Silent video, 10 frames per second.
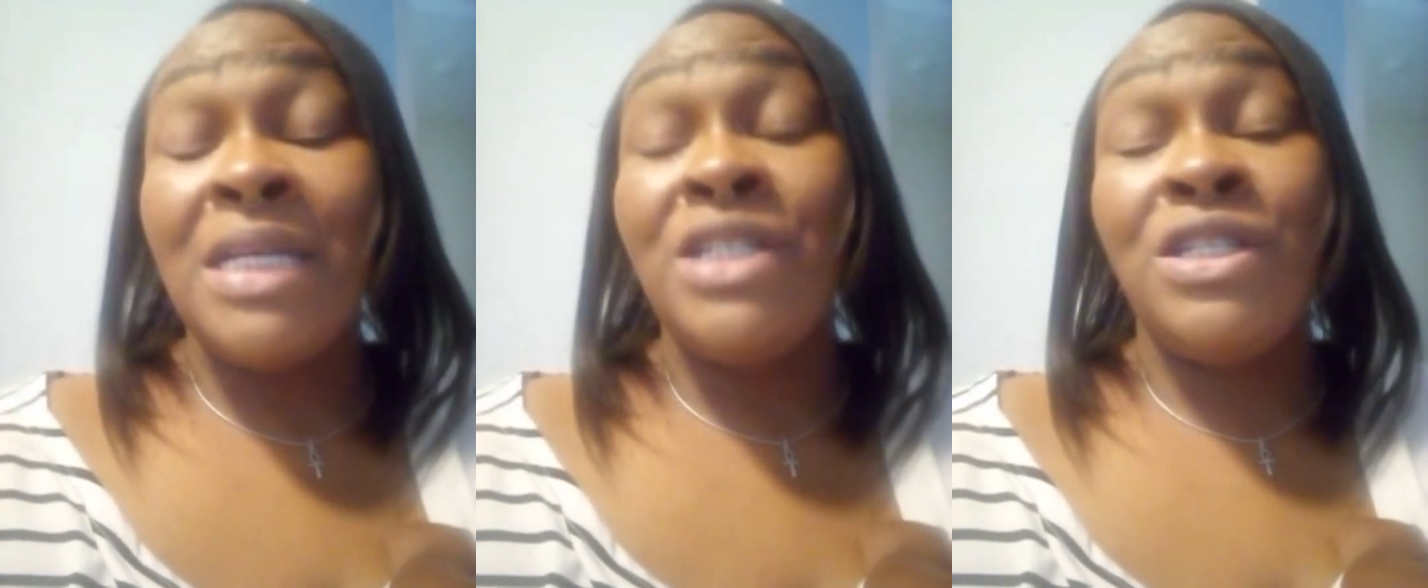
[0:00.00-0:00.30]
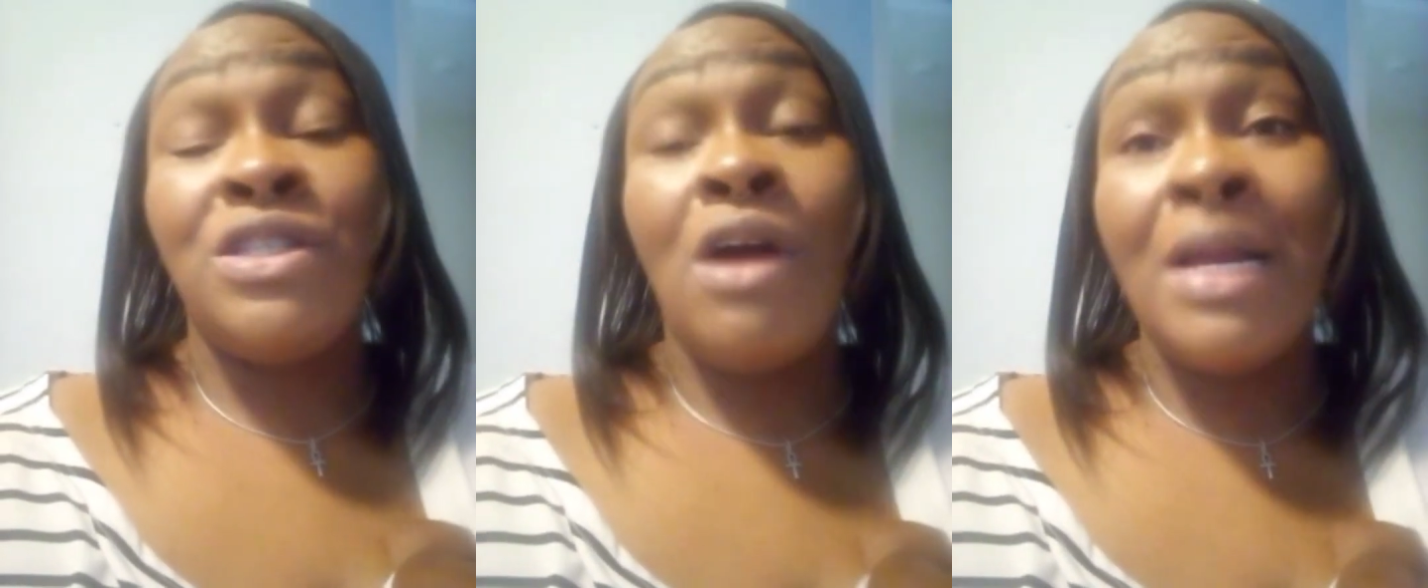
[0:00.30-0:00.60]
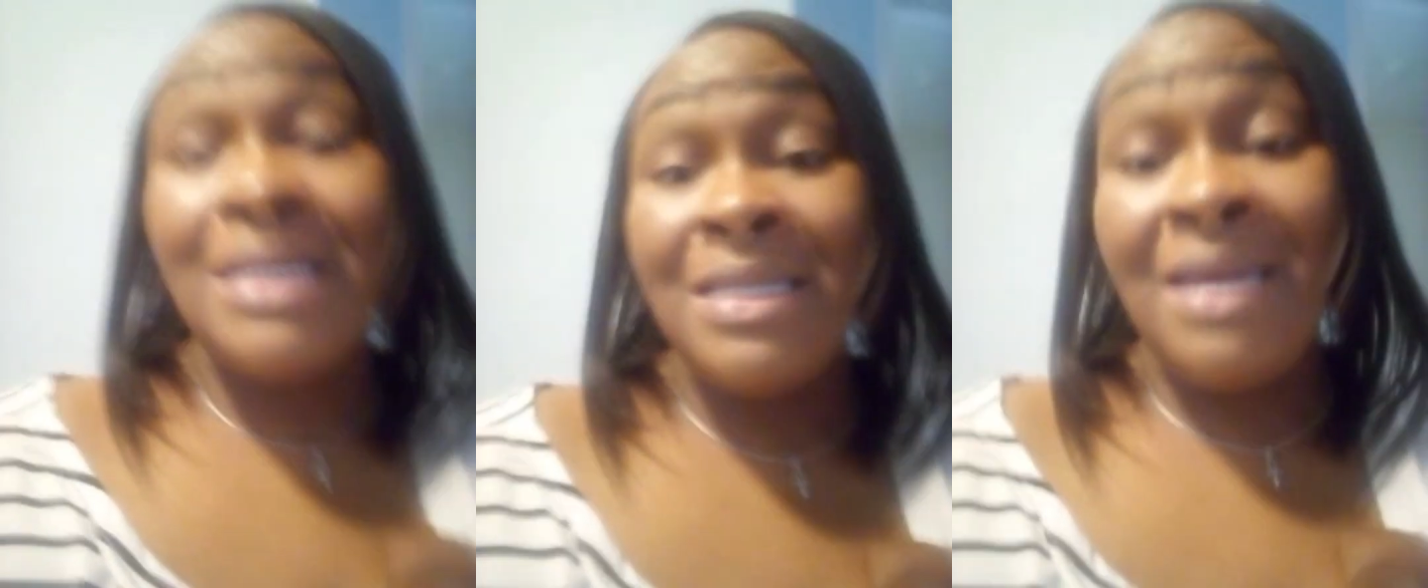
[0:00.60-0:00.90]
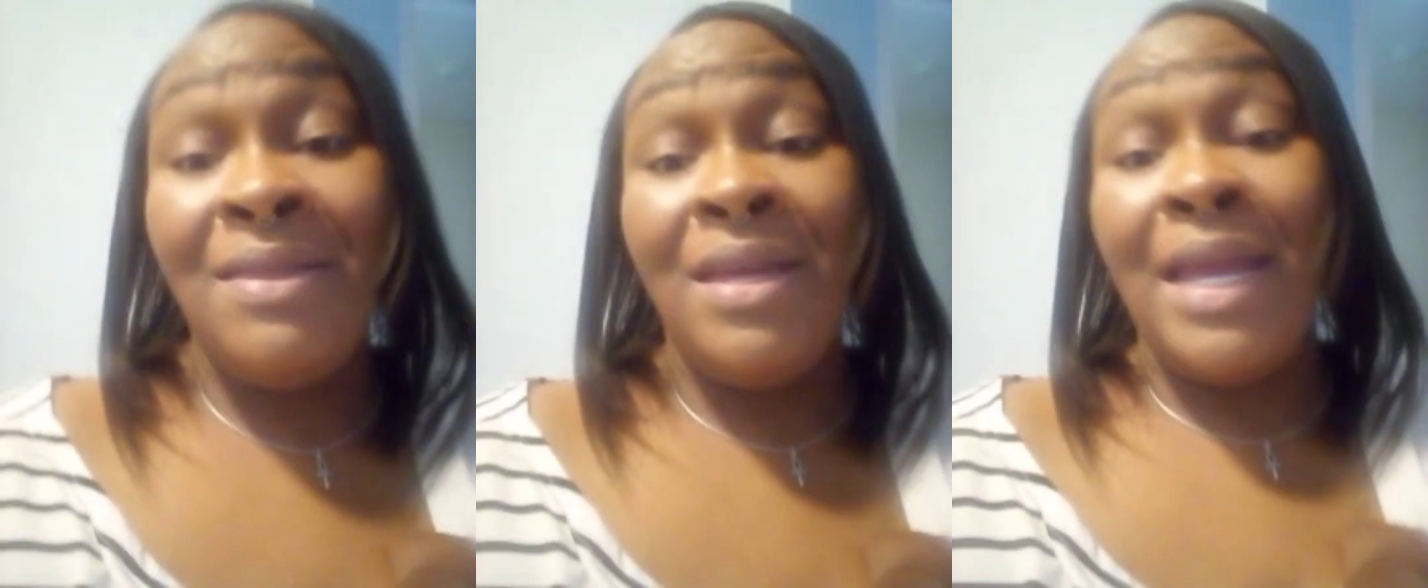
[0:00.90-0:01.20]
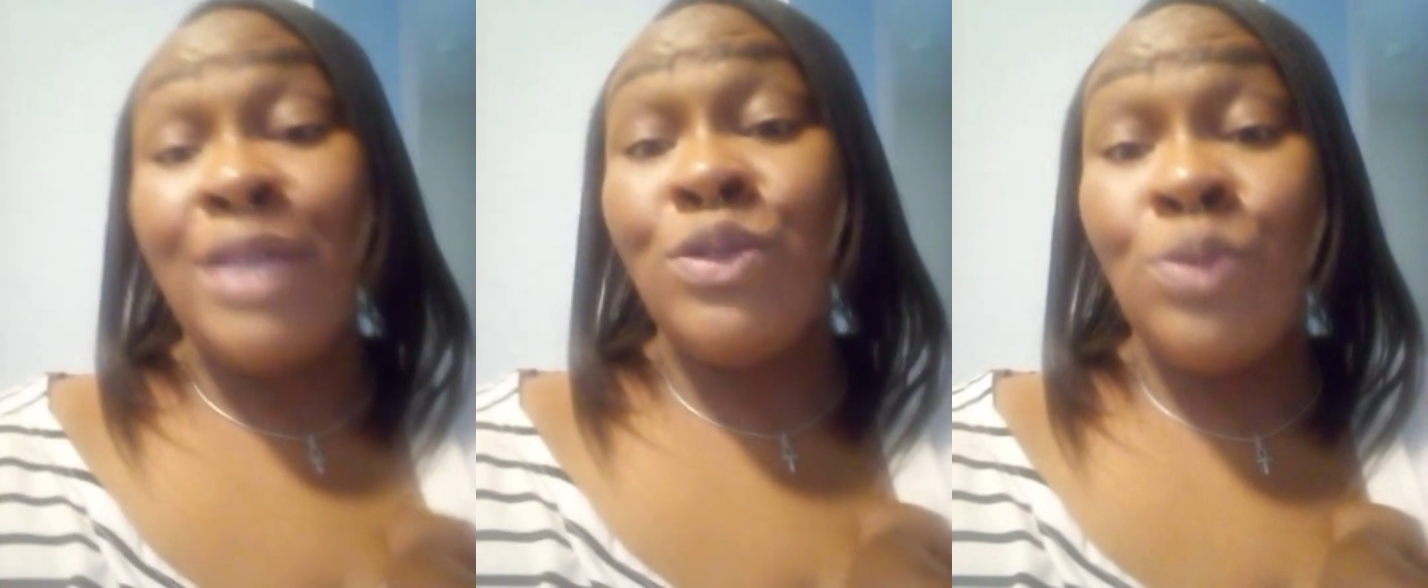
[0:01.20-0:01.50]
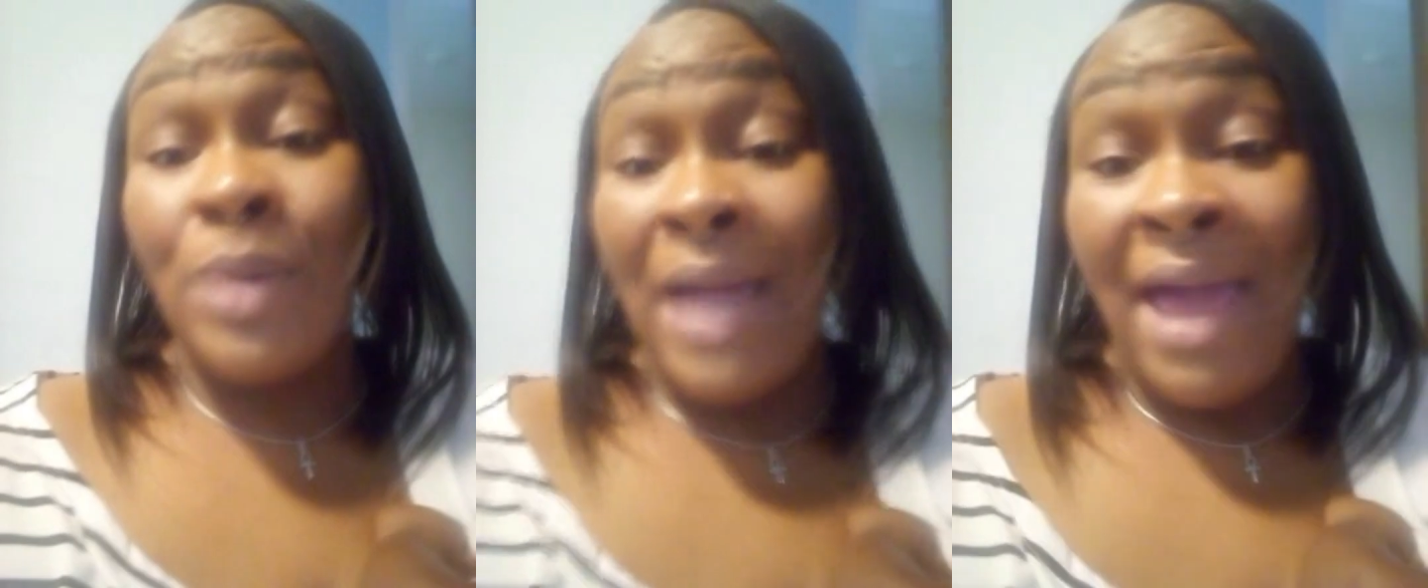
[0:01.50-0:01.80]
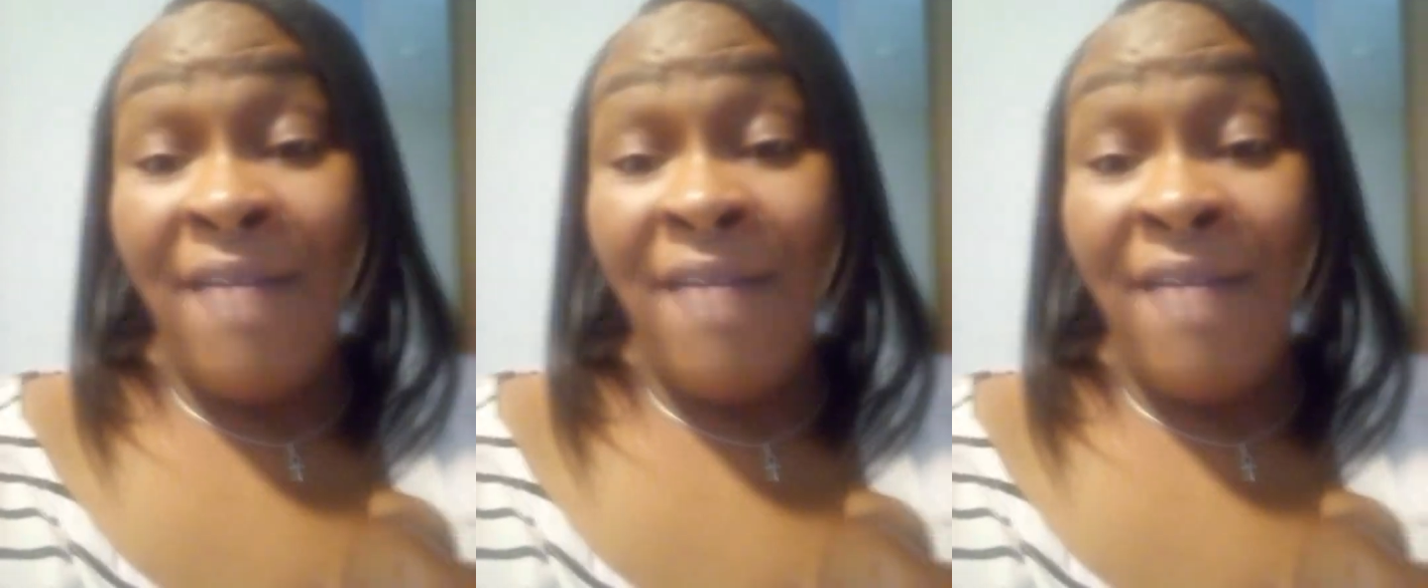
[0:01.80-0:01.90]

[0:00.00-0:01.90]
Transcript: and she started teething at 2.5